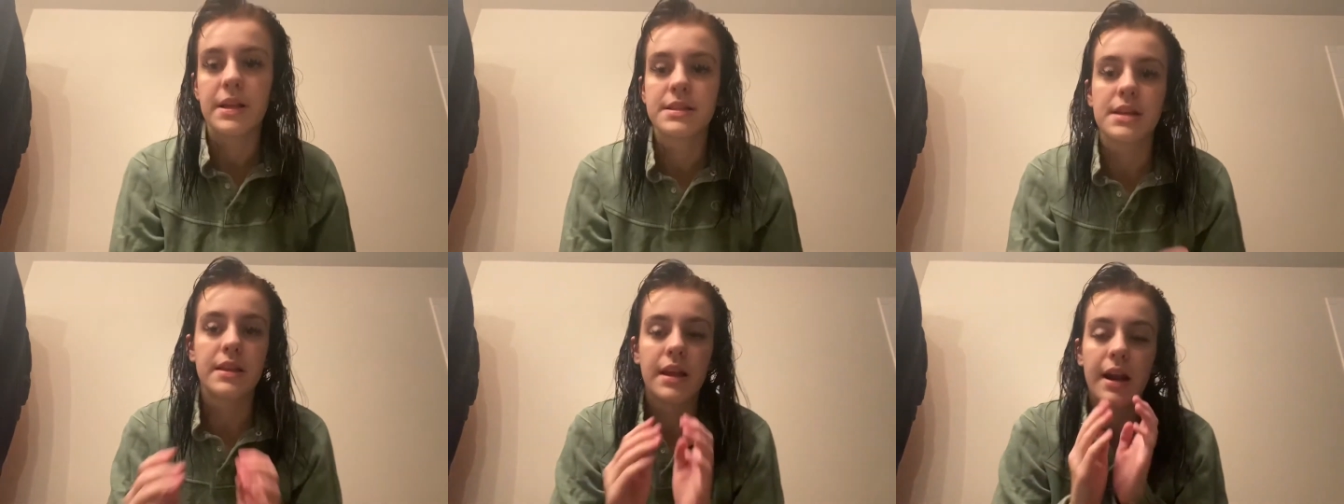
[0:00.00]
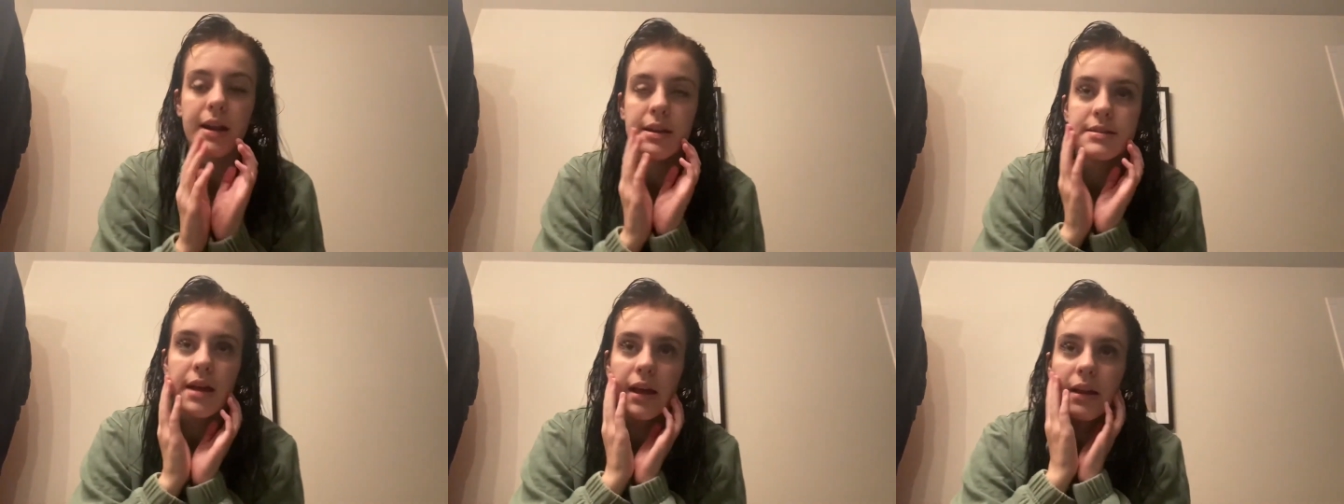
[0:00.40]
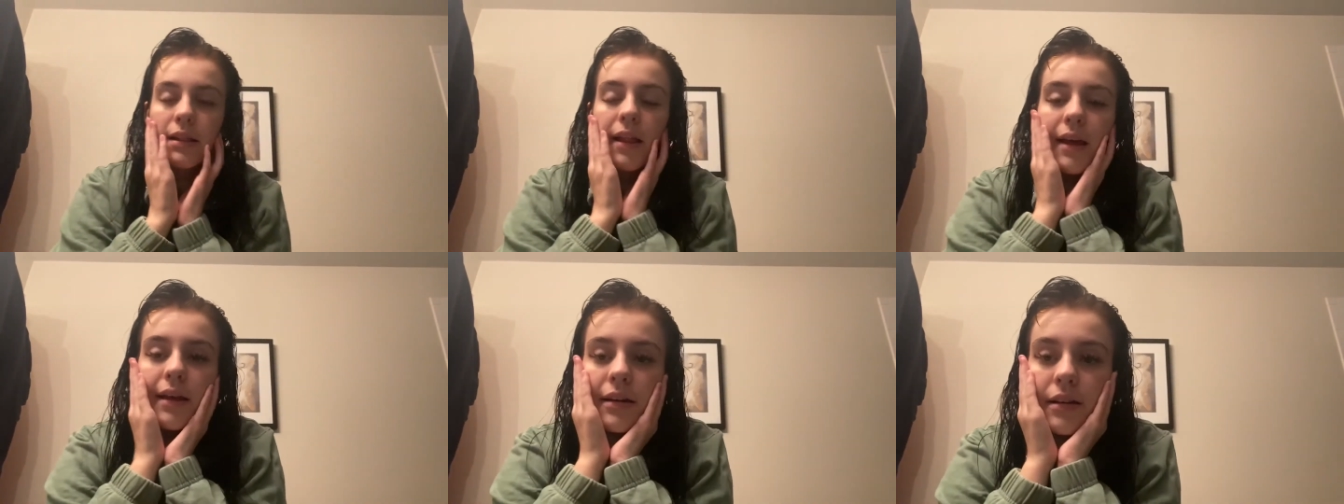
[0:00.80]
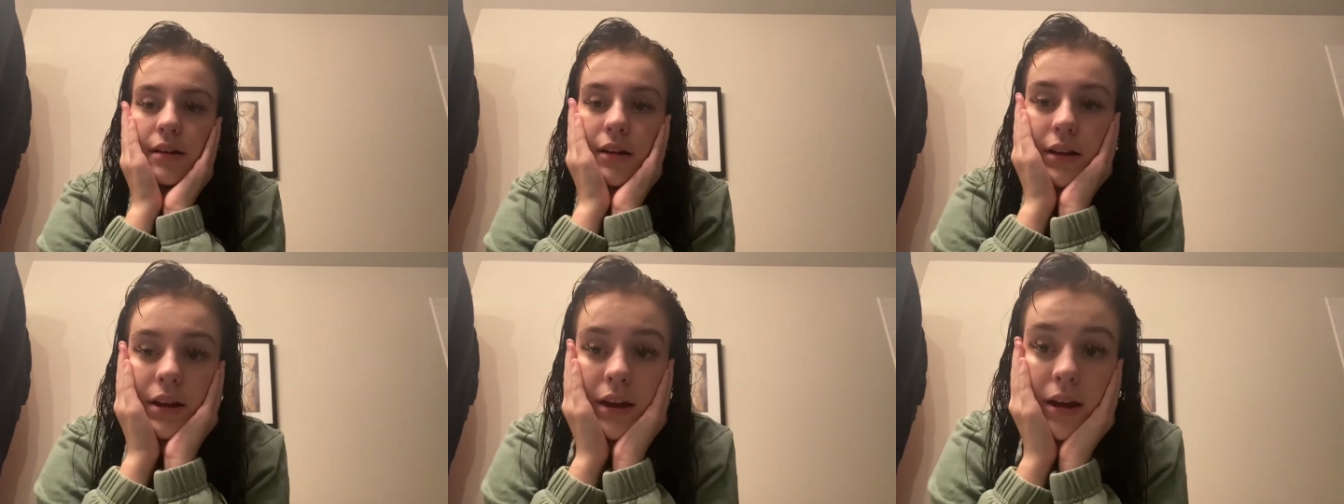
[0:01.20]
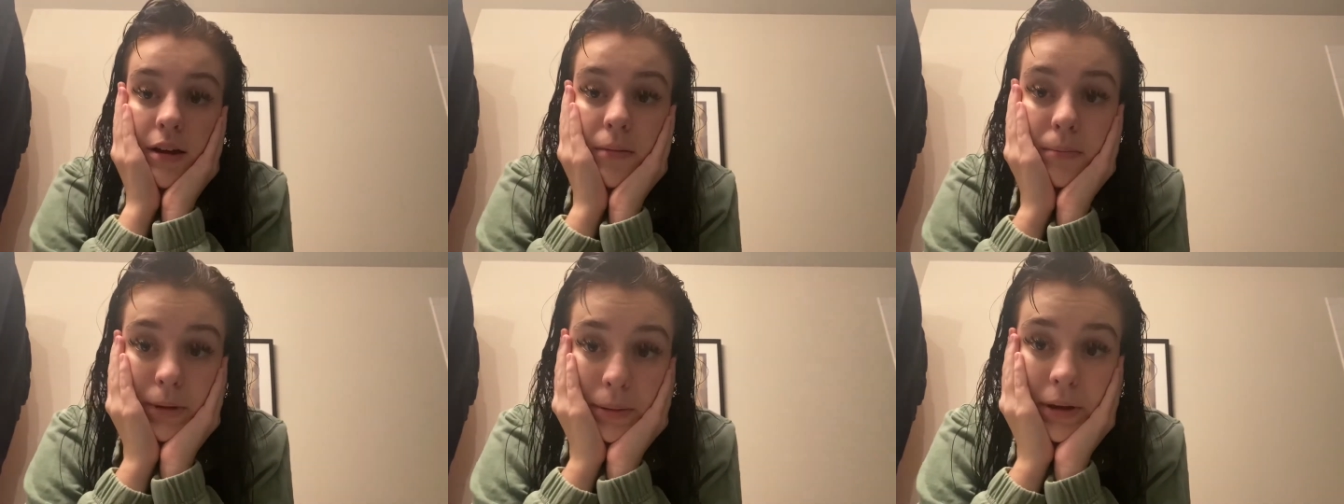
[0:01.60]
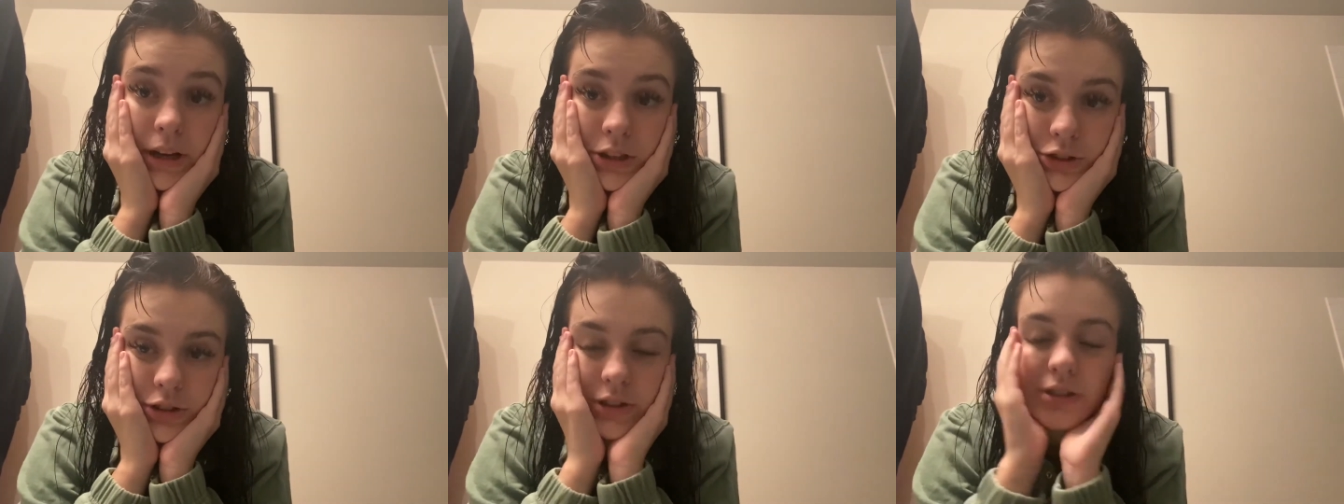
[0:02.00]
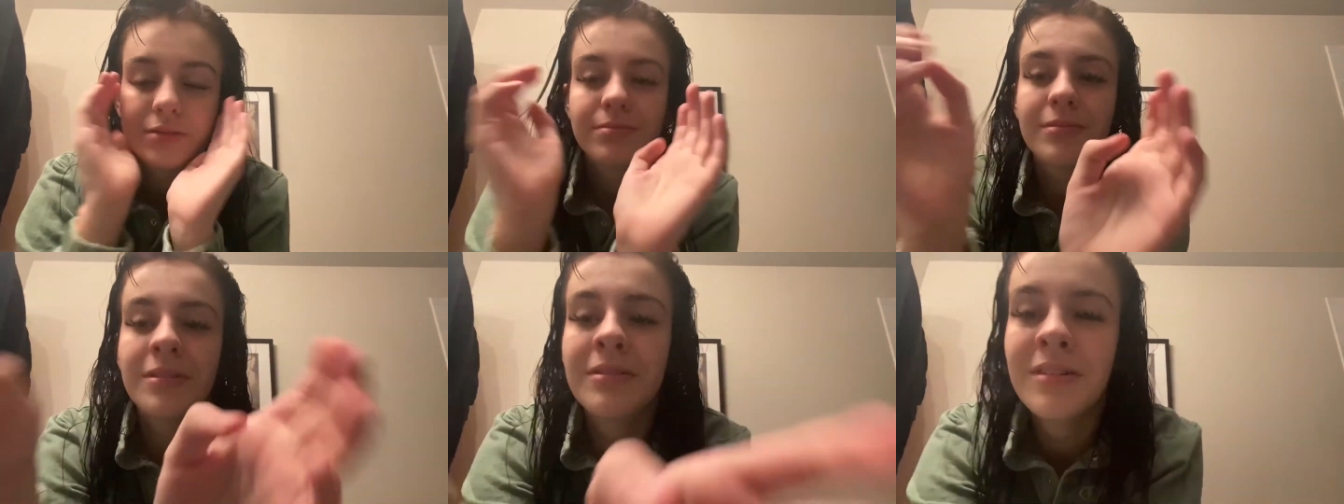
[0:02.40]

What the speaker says: and then I decided like maybe I shouldn't. Oh